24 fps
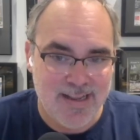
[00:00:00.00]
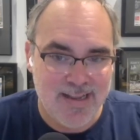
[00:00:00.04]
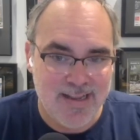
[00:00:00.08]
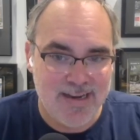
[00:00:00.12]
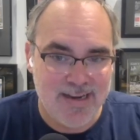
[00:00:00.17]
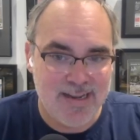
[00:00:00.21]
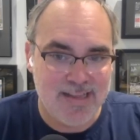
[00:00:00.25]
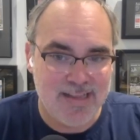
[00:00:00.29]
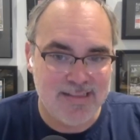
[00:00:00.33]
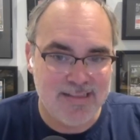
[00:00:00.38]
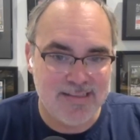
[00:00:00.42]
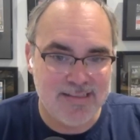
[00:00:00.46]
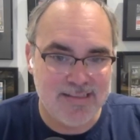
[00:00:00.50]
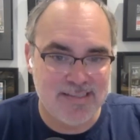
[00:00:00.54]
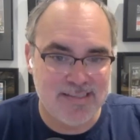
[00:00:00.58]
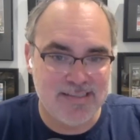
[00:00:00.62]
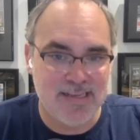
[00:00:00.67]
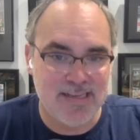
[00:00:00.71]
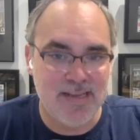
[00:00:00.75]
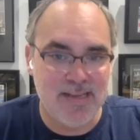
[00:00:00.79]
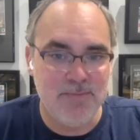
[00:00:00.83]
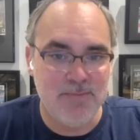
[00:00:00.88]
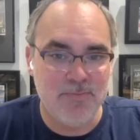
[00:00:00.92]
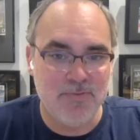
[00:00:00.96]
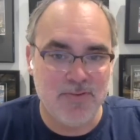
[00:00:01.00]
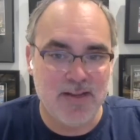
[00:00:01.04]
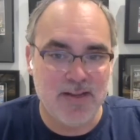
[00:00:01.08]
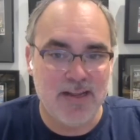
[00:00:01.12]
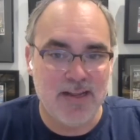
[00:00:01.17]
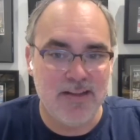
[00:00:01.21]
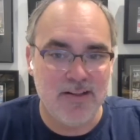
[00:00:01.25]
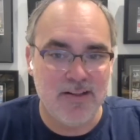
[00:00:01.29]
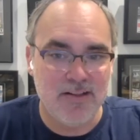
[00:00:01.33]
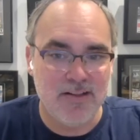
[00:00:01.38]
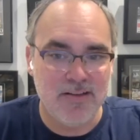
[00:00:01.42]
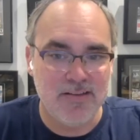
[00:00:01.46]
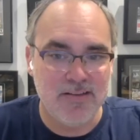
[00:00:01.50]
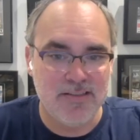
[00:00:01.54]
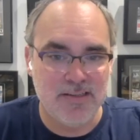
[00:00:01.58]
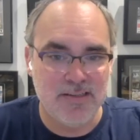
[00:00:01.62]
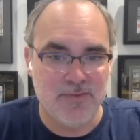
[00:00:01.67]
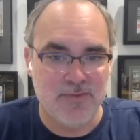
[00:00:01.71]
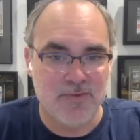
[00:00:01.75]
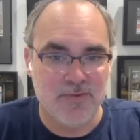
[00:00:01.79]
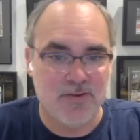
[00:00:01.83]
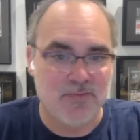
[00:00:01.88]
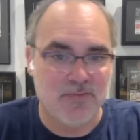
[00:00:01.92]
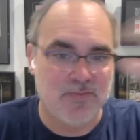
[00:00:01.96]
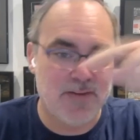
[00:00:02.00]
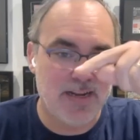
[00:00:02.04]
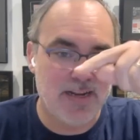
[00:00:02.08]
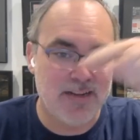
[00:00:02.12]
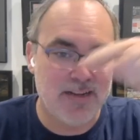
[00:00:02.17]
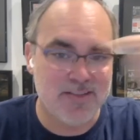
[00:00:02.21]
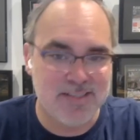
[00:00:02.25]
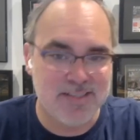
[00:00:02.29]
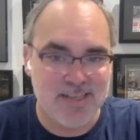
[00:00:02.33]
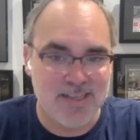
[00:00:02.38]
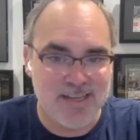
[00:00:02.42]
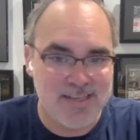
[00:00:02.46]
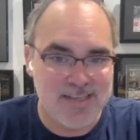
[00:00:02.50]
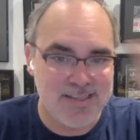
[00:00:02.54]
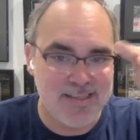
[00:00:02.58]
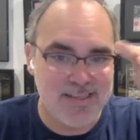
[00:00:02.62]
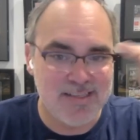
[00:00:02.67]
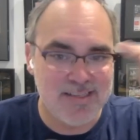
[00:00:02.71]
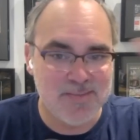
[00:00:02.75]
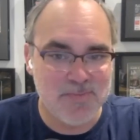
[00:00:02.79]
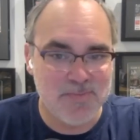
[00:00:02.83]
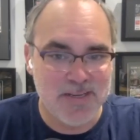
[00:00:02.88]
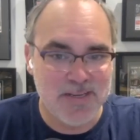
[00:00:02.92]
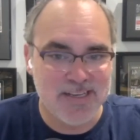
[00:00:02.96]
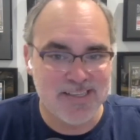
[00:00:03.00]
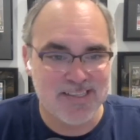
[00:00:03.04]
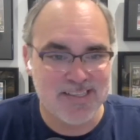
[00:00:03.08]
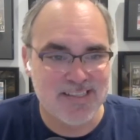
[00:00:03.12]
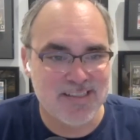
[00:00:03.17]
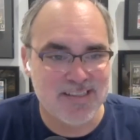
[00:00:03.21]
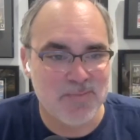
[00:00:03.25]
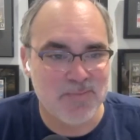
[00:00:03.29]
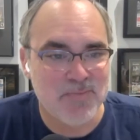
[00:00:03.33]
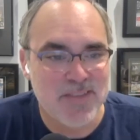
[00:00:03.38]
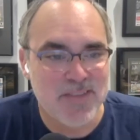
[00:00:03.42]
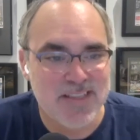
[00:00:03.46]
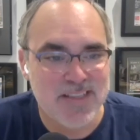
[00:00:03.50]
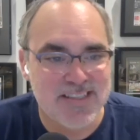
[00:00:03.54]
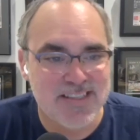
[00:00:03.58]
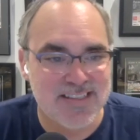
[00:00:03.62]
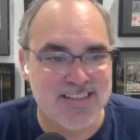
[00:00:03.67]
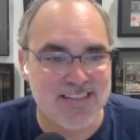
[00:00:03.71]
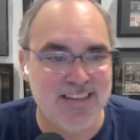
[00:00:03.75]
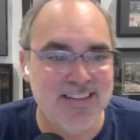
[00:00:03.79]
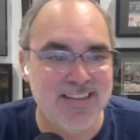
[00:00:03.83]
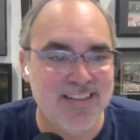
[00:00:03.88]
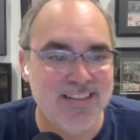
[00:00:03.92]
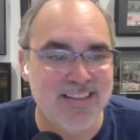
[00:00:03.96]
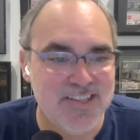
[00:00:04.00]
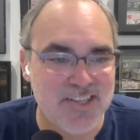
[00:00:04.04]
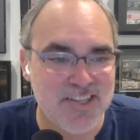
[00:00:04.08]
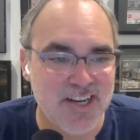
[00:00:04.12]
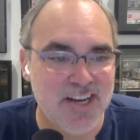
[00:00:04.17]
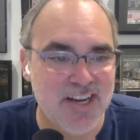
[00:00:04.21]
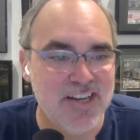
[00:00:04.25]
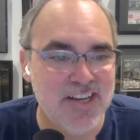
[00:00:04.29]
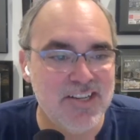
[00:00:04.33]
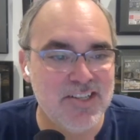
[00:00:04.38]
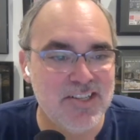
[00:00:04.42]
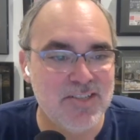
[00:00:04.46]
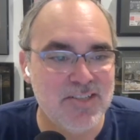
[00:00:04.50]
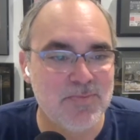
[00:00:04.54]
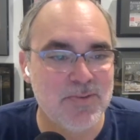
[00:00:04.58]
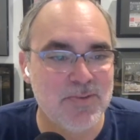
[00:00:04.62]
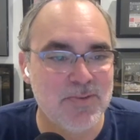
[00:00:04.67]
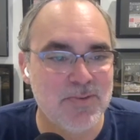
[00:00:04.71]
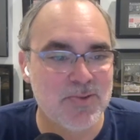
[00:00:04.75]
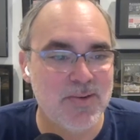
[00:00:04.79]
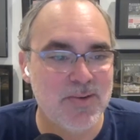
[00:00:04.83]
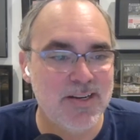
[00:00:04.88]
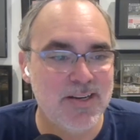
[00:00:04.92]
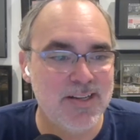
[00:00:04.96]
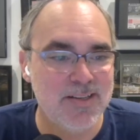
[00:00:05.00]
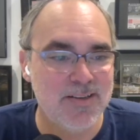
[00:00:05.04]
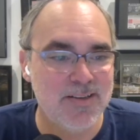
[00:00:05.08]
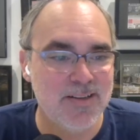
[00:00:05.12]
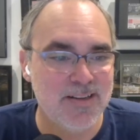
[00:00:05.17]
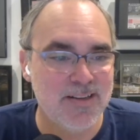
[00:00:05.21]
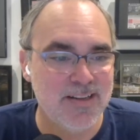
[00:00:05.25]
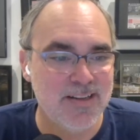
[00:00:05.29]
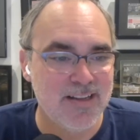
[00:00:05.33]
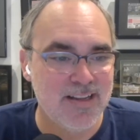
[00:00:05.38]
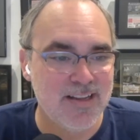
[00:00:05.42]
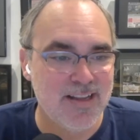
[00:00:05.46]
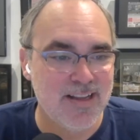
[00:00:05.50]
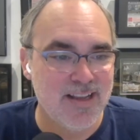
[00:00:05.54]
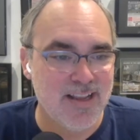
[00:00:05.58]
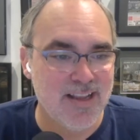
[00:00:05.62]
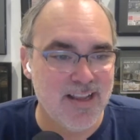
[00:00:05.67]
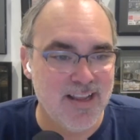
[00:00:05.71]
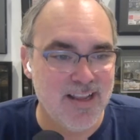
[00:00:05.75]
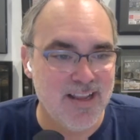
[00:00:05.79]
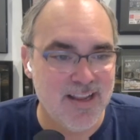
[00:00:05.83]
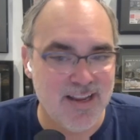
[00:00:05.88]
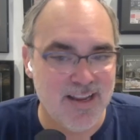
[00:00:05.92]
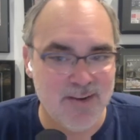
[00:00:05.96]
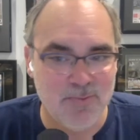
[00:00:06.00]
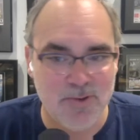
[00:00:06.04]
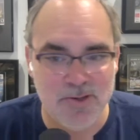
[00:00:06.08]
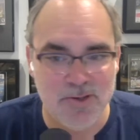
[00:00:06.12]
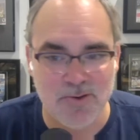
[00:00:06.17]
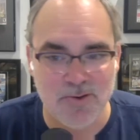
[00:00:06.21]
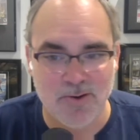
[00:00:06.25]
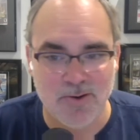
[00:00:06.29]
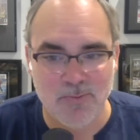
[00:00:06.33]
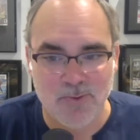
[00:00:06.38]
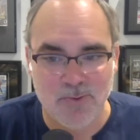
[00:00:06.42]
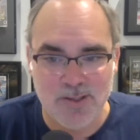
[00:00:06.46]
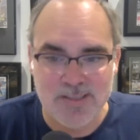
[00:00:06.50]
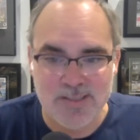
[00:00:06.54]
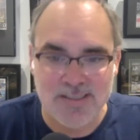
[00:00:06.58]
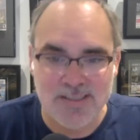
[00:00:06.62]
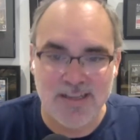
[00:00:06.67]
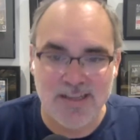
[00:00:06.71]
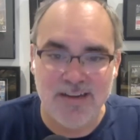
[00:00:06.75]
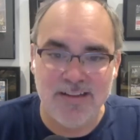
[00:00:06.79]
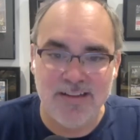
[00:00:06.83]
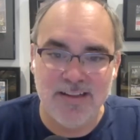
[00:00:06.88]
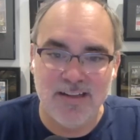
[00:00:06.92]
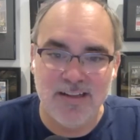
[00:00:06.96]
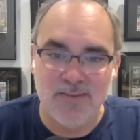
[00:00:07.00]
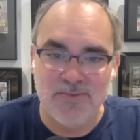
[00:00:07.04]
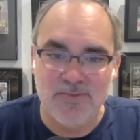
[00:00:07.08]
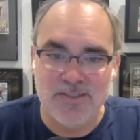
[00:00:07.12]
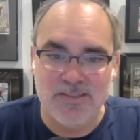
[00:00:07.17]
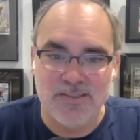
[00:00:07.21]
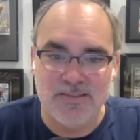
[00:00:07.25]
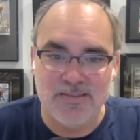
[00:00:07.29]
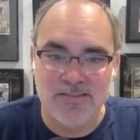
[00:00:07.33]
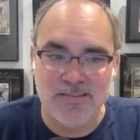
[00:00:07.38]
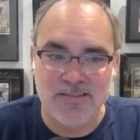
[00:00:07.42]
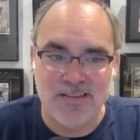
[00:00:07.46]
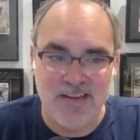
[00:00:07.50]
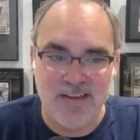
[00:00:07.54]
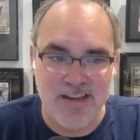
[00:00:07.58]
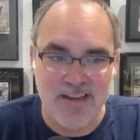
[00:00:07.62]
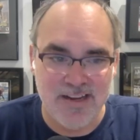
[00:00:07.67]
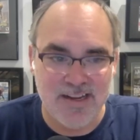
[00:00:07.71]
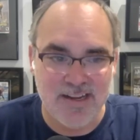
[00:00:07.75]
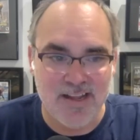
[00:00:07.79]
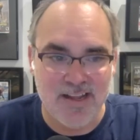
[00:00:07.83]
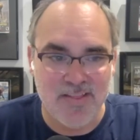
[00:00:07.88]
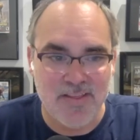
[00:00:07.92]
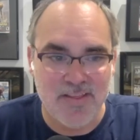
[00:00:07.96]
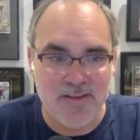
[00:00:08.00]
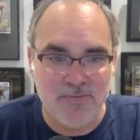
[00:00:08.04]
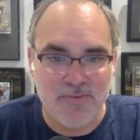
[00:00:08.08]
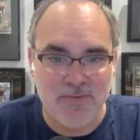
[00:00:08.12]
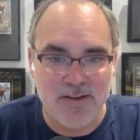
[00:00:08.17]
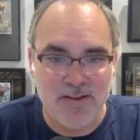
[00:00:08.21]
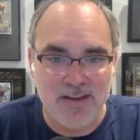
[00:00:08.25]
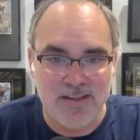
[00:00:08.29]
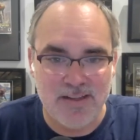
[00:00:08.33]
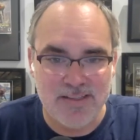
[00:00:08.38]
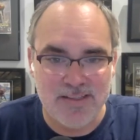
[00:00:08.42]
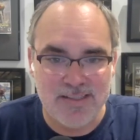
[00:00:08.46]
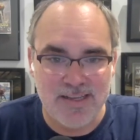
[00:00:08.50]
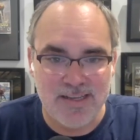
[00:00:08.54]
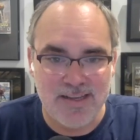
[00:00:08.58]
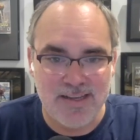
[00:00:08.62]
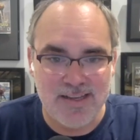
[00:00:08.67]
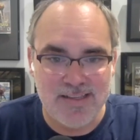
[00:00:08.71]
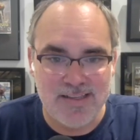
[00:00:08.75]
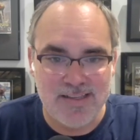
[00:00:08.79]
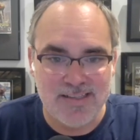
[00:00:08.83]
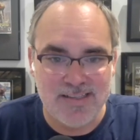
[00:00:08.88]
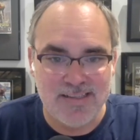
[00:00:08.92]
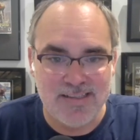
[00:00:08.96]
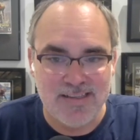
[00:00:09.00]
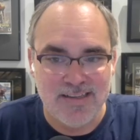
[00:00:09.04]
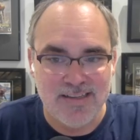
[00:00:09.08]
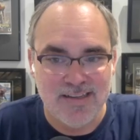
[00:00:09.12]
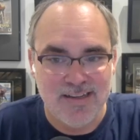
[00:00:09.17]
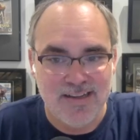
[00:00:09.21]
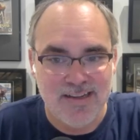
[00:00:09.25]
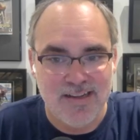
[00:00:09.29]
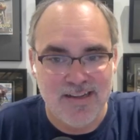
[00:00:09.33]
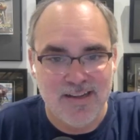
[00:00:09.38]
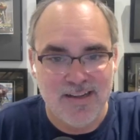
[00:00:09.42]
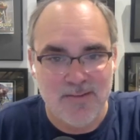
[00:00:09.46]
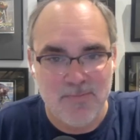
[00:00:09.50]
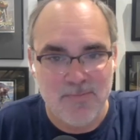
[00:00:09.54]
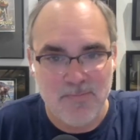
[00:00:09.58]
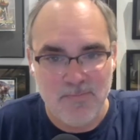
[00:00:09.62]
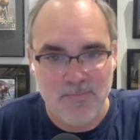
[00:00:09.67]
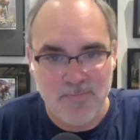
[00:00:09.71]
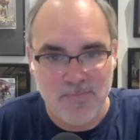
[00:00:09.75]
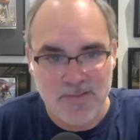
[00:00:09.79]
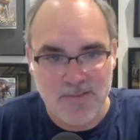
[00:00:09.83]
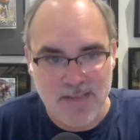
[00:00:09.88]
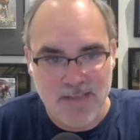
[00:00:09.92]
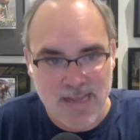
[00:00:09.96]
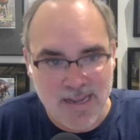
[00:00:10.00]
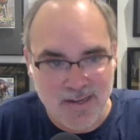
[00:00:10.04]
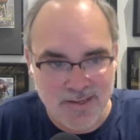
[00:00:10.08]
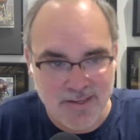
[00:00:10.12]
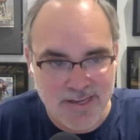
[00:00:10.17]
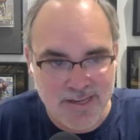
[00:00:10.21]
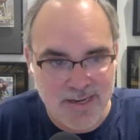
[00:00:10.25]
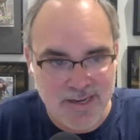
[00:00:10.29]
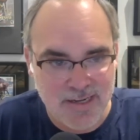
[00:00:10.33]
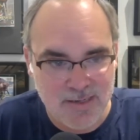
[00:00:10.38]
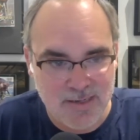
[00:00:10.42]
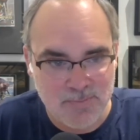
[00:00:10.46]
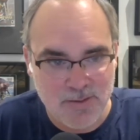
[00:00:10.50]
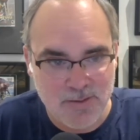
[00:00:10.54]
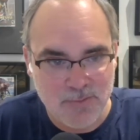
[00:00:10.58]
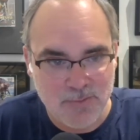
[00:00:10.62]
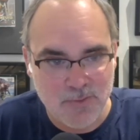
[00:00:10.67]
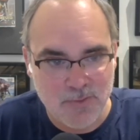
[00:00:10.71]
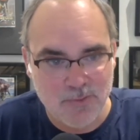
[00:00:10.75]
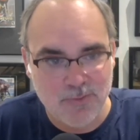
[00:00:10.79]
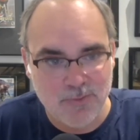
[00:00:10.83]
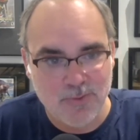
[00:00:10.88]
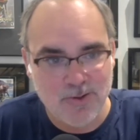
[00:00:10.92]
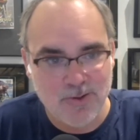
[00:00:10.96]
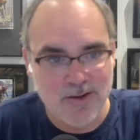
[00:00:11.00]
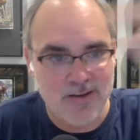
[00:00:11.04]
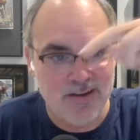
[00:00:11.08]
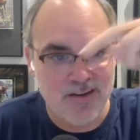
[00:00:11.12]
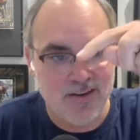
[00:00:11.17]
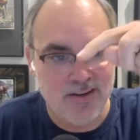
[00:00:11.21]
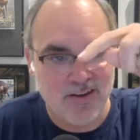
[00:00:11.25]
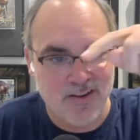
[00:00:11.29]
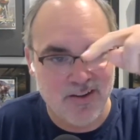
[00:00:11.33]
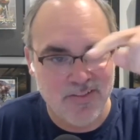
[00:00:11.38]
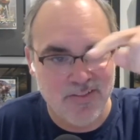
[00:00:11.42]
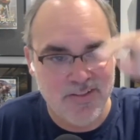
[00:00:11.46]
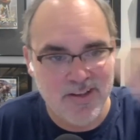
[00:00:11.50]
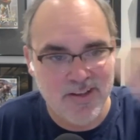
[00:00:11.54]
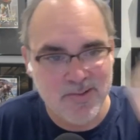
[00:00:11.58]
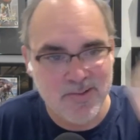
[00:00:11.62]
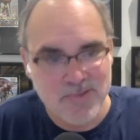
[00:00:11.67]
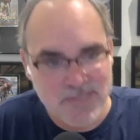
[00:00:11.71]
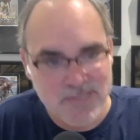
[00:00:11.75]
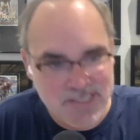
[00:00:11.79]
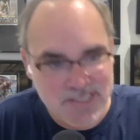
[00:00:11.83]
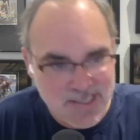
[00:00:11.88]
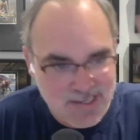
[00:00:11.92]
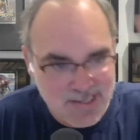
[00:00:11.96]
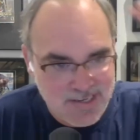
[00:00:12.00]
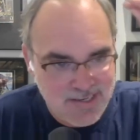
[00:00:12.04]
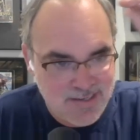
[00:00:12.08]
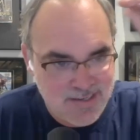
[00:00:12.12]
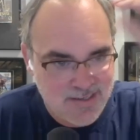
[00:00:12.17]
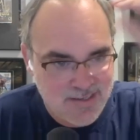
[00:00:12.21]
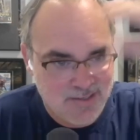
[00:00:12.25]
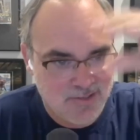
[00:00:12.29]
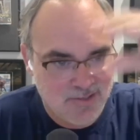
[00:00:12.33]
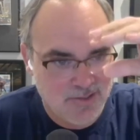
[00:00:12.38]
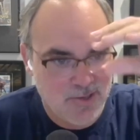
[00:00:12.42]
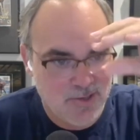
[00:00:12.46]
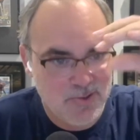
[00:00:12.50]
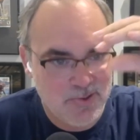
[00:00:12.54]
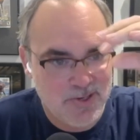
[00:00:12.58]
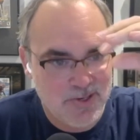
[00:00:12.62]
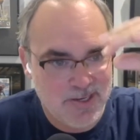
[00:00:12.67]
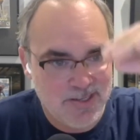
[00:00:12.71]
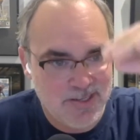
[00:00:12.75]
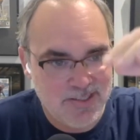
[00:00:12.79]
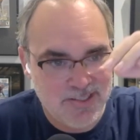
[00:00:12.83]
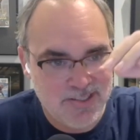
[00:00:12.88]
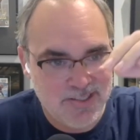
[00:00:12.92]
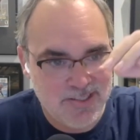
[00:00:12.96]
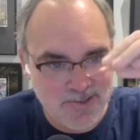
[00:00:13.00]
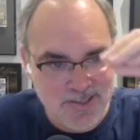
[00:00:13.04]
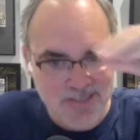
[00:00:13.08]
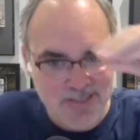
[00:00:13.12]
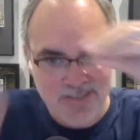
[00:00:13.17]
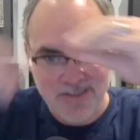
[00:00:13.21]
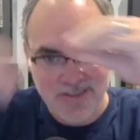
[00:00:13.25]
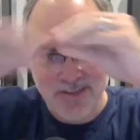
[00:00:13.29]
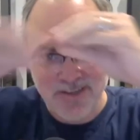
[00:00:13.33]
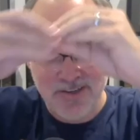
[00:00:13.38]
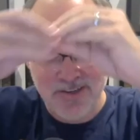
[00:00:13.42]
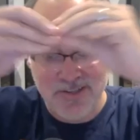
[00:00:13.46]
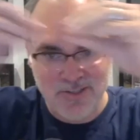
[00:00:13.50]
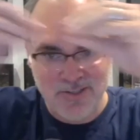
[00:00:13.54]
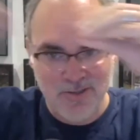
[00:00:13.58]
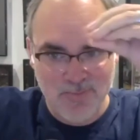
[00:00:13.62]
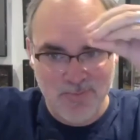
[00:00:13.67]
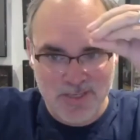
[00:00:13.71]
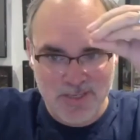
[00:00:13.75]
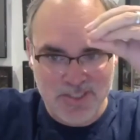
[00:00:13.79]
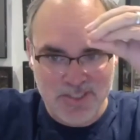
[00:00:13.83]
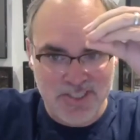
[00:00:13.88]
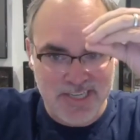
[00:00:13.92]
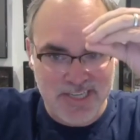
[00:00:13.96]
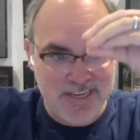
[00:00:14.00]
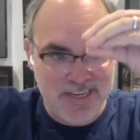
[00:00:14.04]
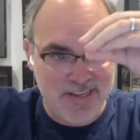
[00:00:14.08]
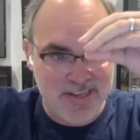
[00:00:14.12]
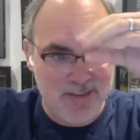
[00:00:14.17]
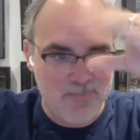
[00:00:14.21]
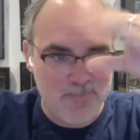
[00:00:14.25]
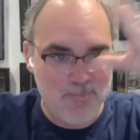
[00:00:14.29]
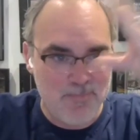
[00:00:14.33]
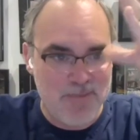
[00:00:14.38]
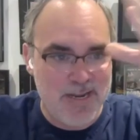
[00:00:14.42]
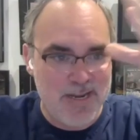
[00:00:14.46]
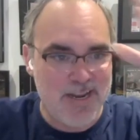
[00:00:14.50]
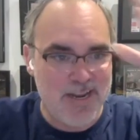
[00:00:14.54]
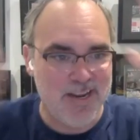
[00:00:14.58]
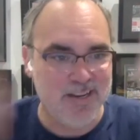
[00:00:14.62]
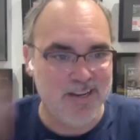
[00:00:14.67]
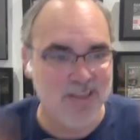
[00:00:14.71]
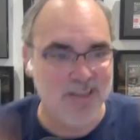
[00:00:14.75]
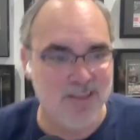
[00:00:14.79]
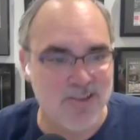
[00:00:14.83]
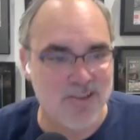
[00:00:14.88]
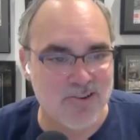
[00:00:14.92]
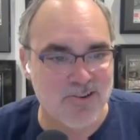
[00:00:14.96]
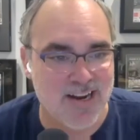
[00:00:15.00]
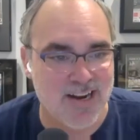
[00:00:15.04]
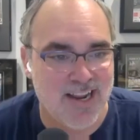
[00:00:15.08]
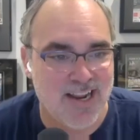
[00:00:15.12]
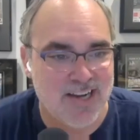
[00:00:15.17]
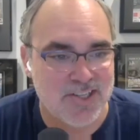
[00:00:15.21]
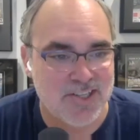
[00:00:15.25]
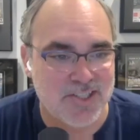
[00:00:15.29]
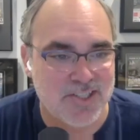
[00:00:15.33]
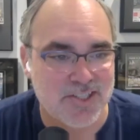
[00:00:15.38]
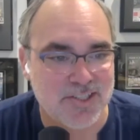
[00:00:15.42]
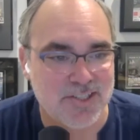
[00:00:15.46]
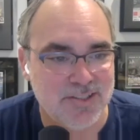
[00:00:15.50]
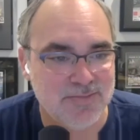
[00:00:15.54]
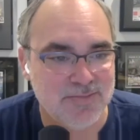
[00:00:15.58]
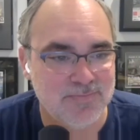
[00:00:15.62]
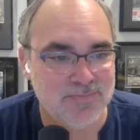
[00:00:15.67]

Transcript: it had the same file, different file sizes because something slightly changed between it. And when you're on one side of the elevator, it got that file size allocated a buffer for it on the other side, loaded into it, too much data, bang, crash.